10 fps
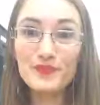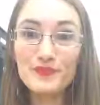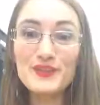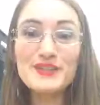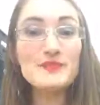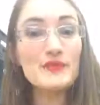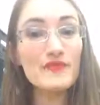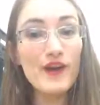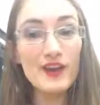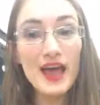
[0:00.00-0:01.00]
This has been
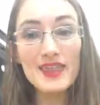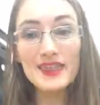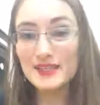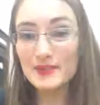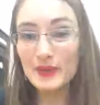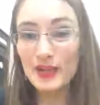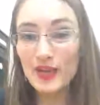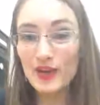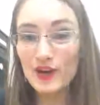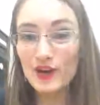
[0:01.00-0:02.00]
fun. Thanks for being
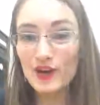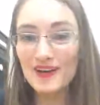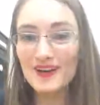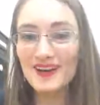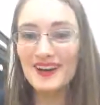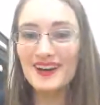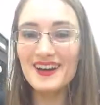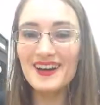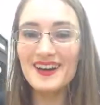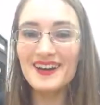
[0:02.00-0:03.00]
here.
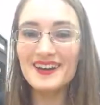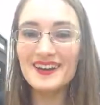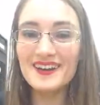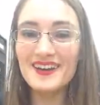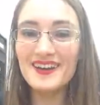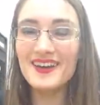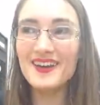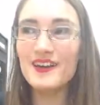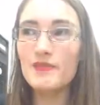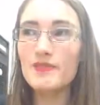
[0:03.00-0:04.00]

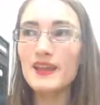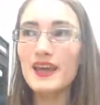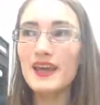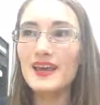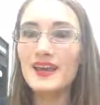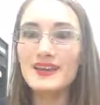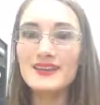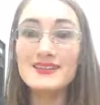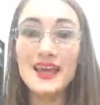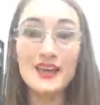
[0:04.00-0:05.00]
Kenneth Play
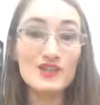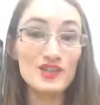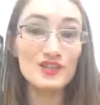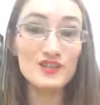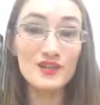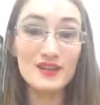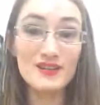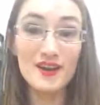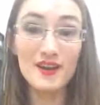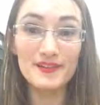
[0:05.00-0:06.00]
is Asian, so he's
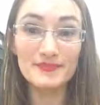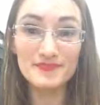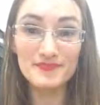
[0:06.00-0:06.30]
uncut.